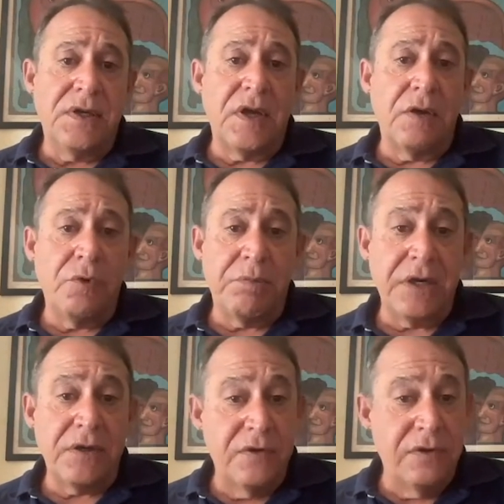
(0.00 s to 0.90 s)
I went
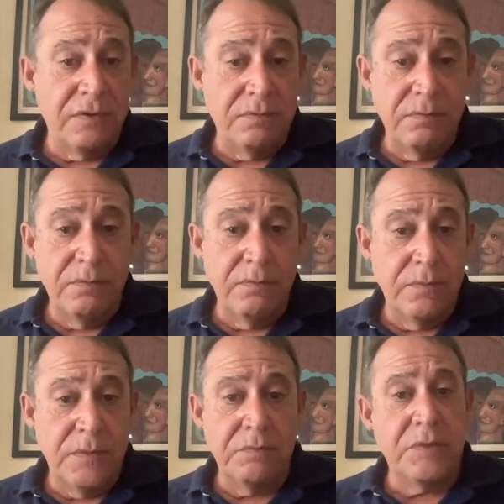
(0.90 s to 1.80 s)
back to the
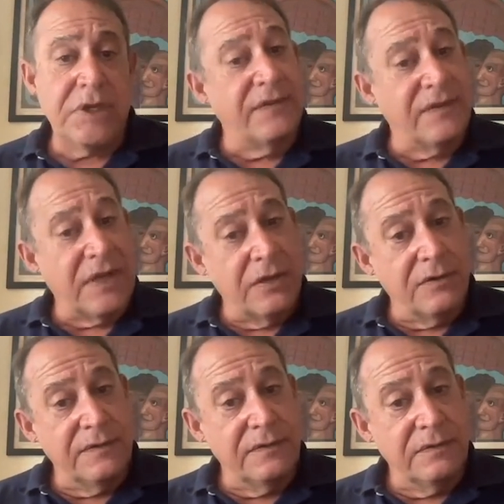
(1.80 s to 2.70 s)
guest
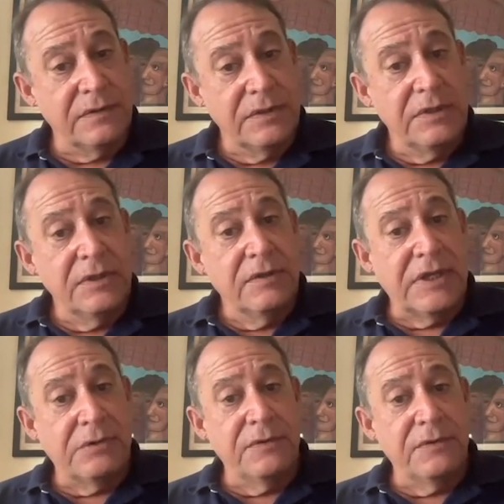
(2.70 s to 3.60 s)
house.
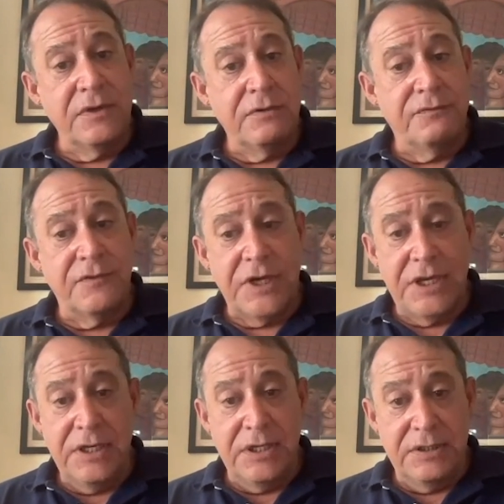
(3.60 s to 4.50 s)
That was on a
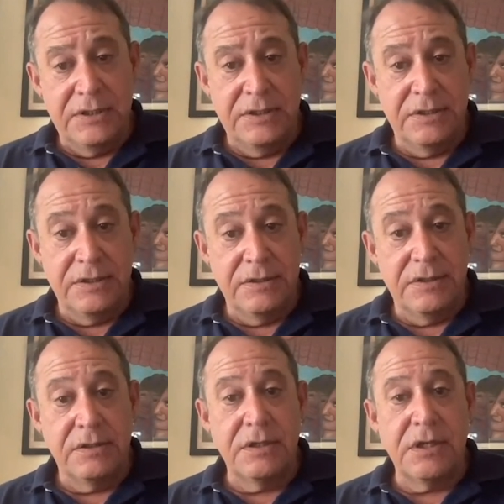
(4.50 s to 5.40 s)
Friday.
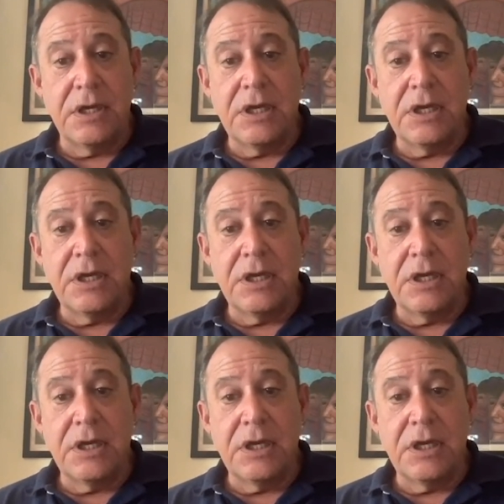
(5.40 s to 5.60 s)
I